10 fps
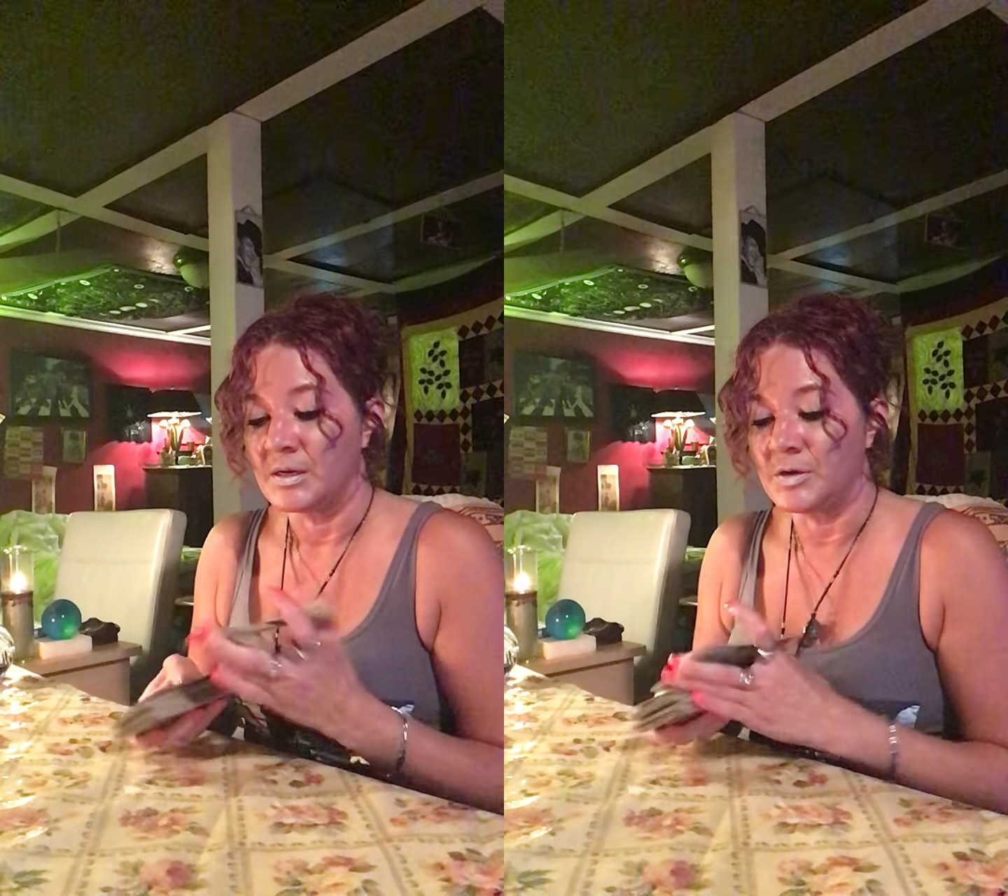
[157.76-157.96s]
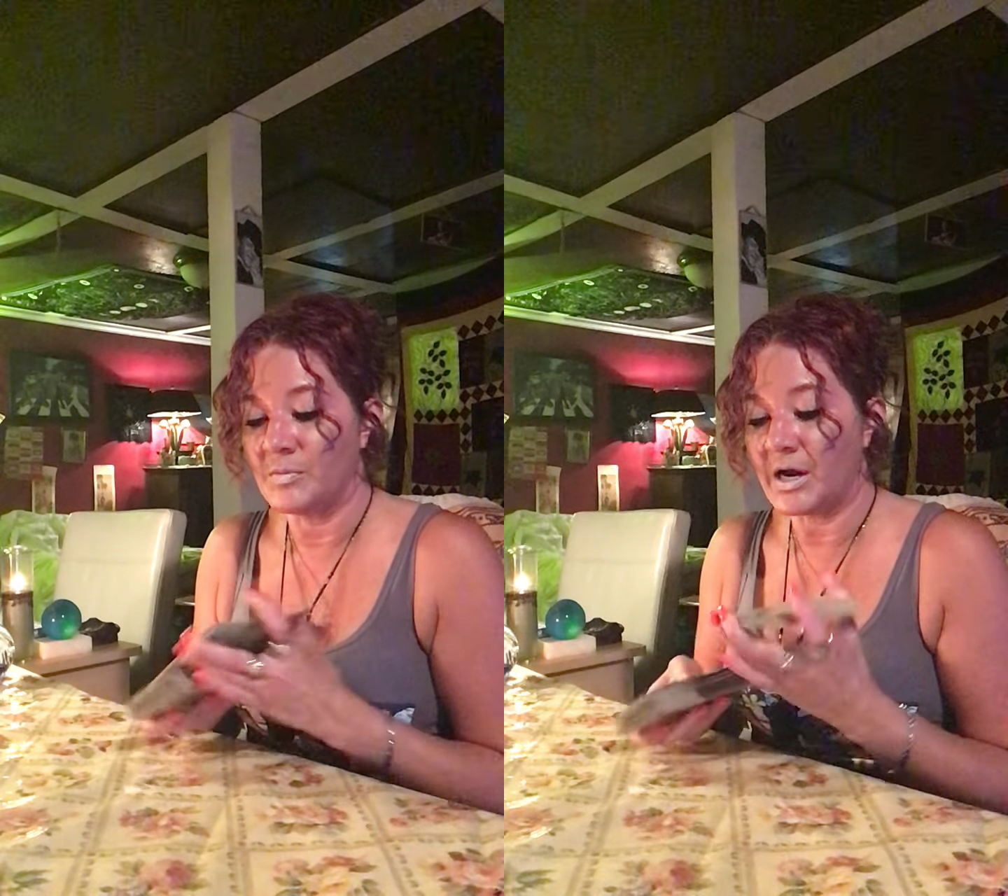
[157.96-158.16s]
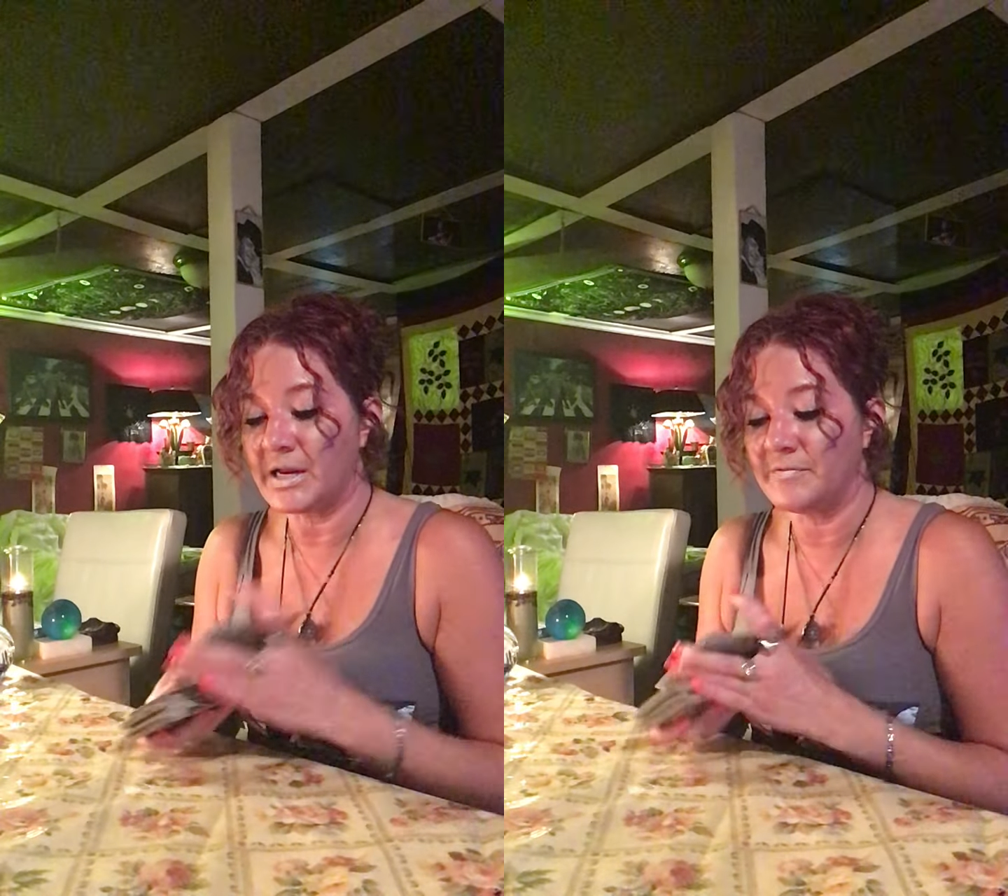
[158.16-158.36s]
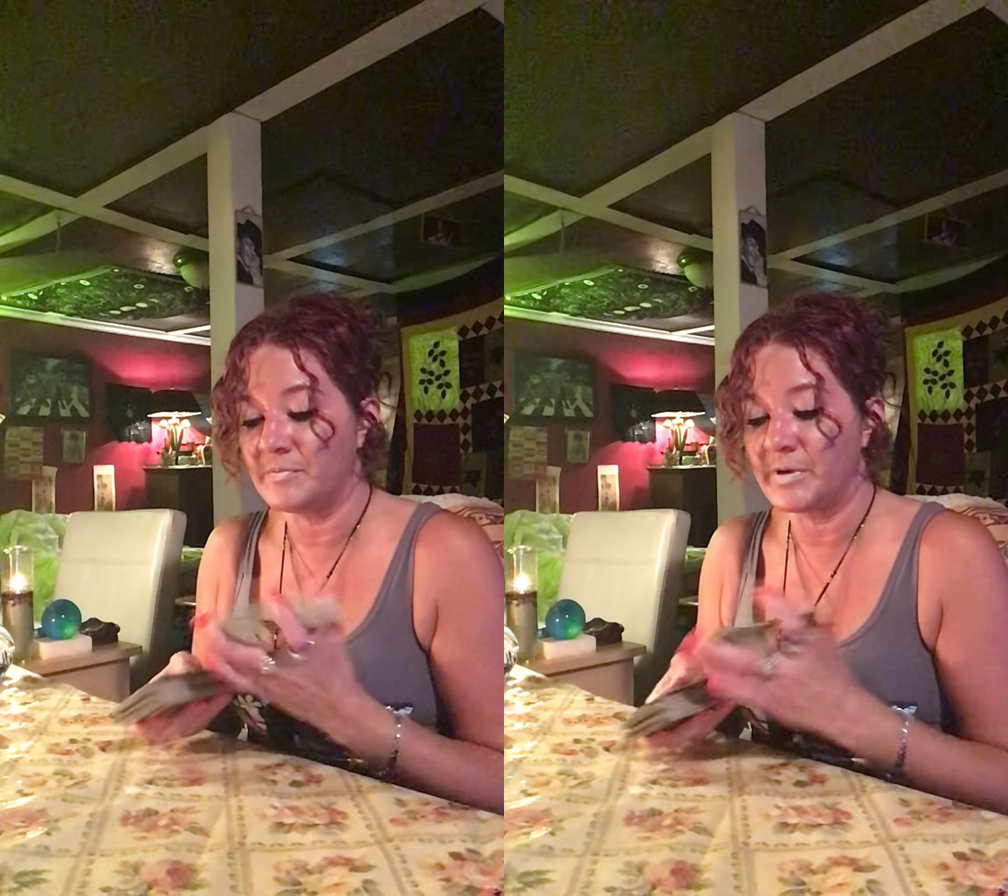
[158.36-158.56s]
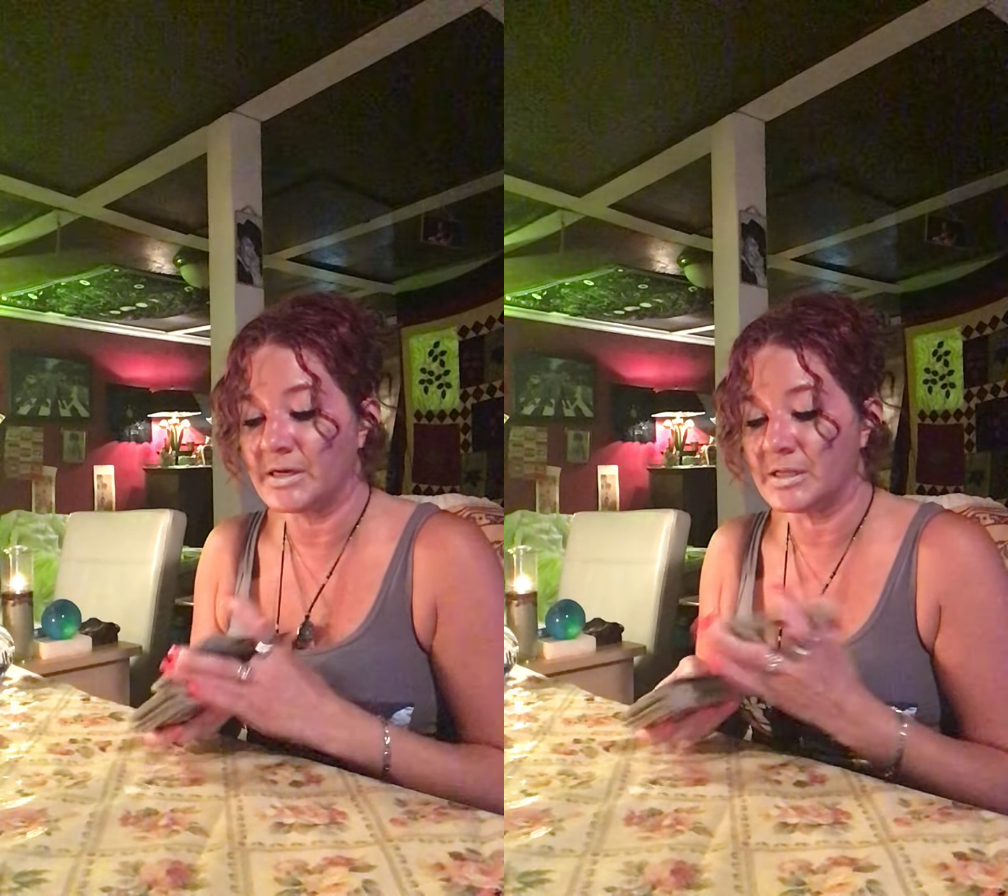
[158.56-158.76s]
You might even
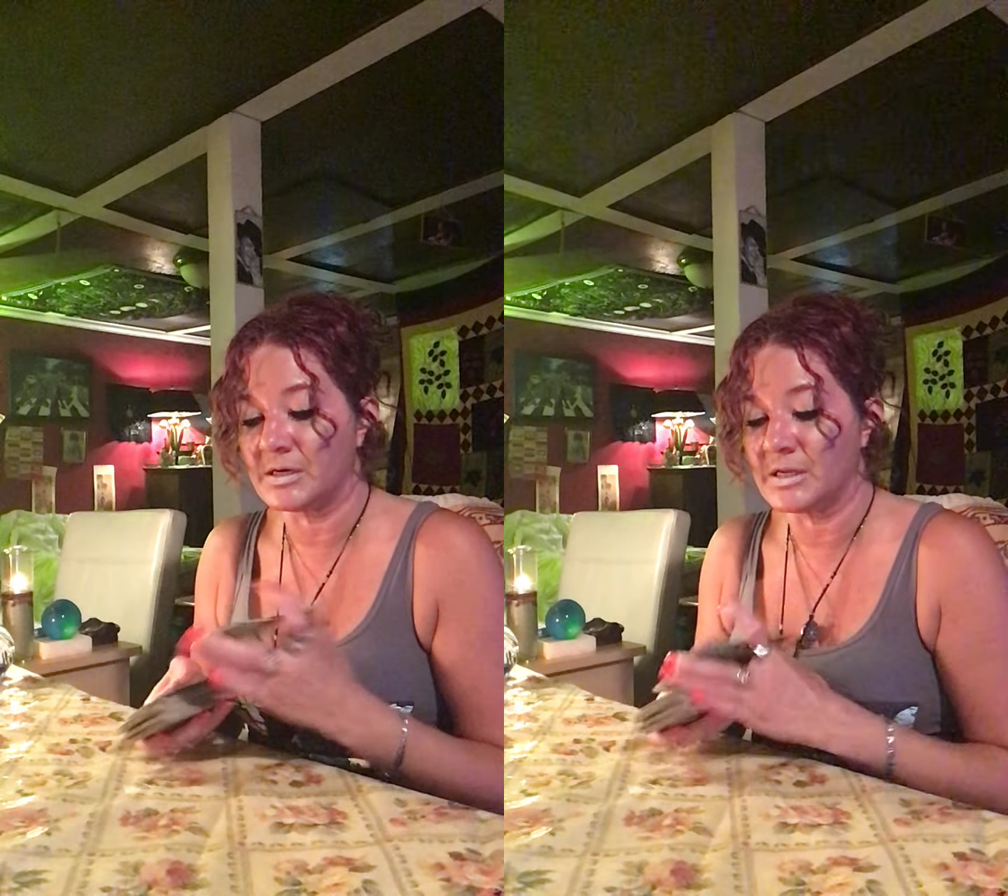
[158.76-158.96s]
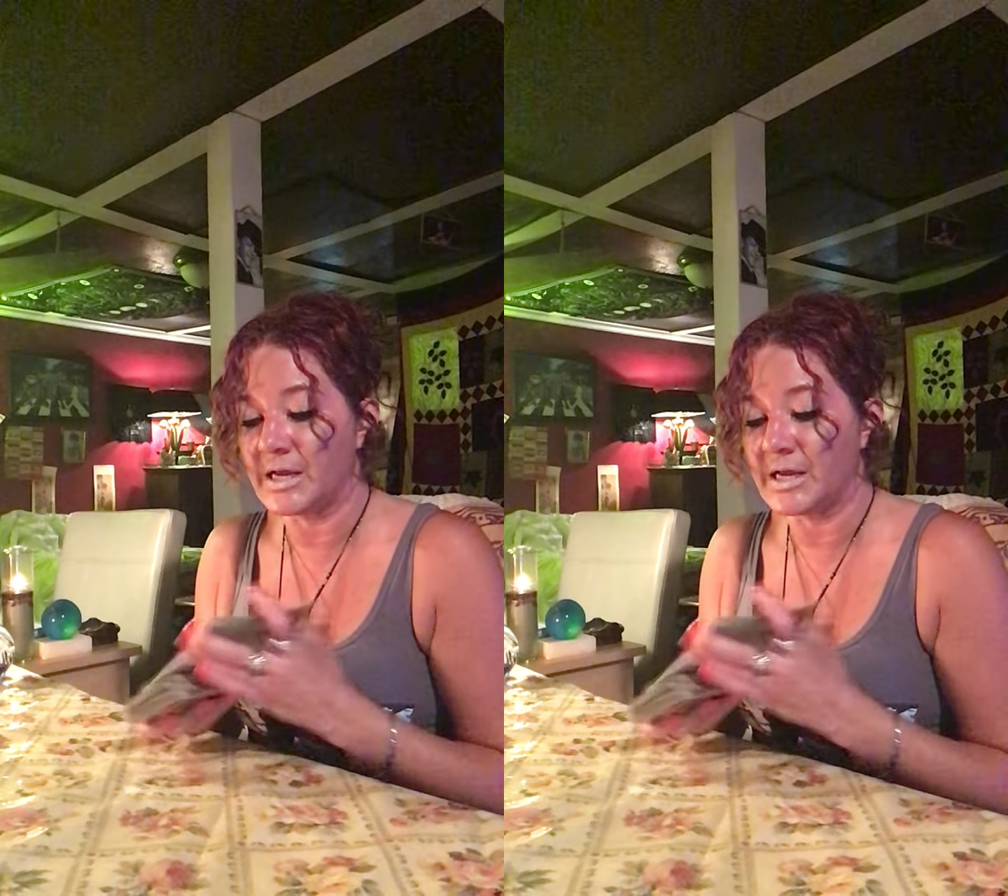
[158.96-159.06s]
be a little